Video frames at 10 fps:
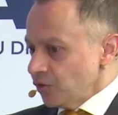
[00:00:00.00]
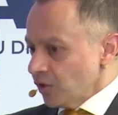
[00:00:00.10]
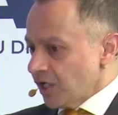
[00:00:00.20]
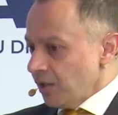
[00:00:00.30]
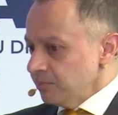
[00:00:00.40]

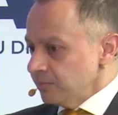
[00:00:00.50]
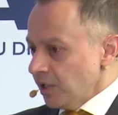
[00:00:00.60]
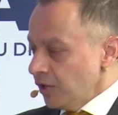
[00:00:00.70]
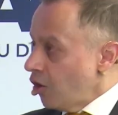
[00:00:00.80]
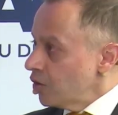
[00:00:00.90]
come
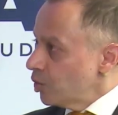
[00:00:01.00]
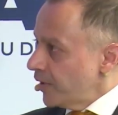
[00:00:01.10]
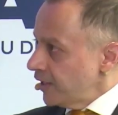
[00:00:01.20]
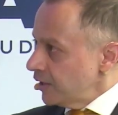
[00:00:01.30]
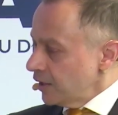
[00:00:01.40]
a long
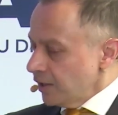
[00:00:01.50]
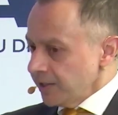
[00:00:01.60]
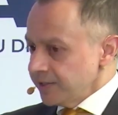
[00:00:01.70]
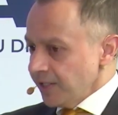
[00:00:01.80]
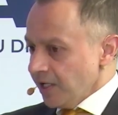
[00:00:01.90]
way
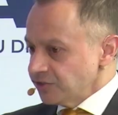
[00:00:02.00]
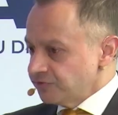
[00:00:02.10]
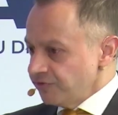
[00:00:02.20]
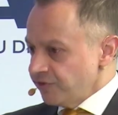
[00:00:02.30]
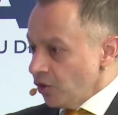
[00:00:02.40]
in the last
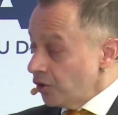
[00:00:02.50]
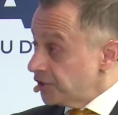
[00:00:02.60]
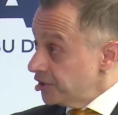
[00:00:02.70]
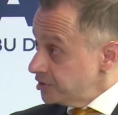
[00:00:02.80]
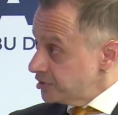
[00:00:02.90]
50
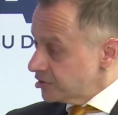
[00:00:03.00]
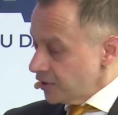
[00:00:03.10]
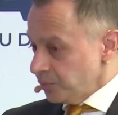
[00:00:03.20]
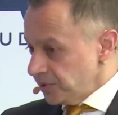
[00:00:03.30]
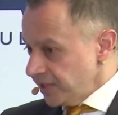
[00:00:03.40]
odd years
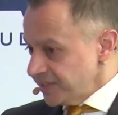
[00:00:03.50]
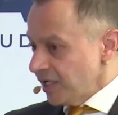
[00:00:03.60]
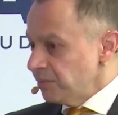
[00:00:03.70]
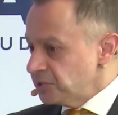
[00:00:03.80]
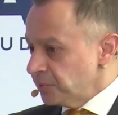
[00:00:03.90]
with the
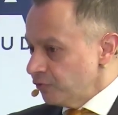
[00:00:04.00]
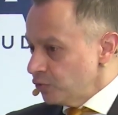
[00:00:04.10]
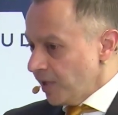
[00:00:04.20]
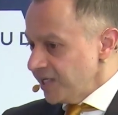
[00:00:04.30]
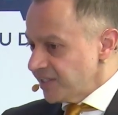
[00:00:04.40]
establishment of
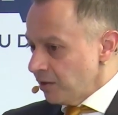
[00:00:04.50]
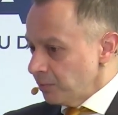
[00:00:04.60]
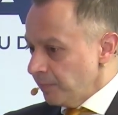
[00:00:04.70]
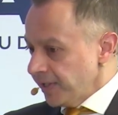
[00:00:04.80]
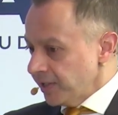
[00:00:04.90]
Dubai
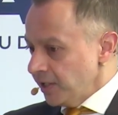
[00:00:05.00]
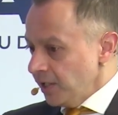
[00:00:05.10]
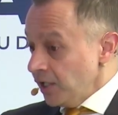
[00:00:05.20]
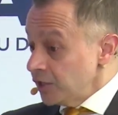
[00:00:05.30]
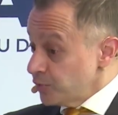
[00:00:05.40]
Islamic Bank.
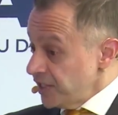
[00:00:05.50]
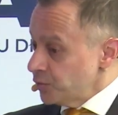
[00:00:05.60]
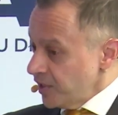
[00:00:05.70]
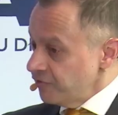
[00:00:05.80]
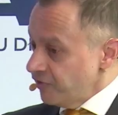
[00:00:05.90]

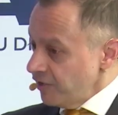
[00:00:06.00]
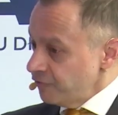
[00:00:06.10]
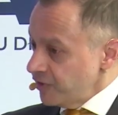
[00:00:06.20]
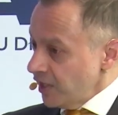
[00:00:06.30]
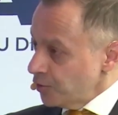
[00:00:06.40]

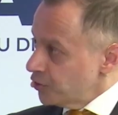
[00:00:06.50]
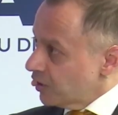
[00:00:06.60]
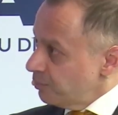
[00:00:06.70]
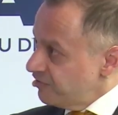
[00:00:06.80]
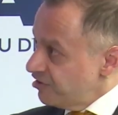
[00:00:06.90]
2025, we are going to
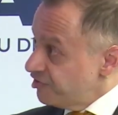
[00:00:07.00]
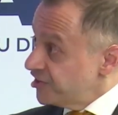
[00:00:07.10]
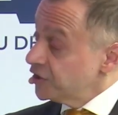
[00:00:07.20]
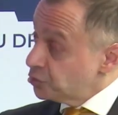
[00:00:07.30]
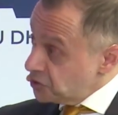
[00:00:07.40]
complete 50
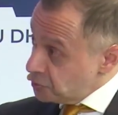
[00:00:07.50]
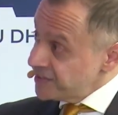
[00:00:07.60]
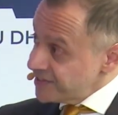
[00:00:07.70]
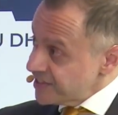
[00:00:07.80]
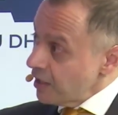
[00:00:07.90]
years, which
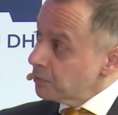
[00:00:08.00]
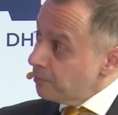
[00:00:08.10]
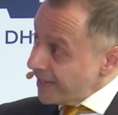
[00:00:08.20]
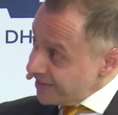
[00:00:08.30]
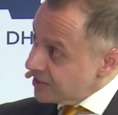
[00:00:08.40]
means
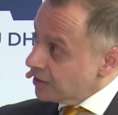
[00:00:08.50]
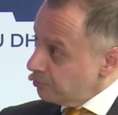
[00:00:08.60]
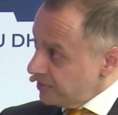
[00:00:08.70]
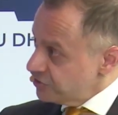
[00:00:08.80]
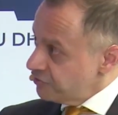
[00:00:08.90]
Islamic banking
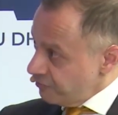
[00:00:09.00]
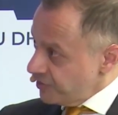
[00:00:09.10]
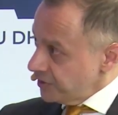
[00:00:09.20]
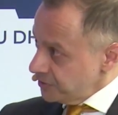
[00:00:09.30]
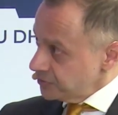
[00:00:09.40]
completes
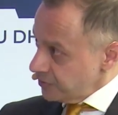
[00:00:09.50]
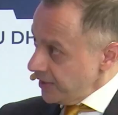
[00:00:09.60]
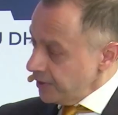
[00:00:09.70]
50 years, right?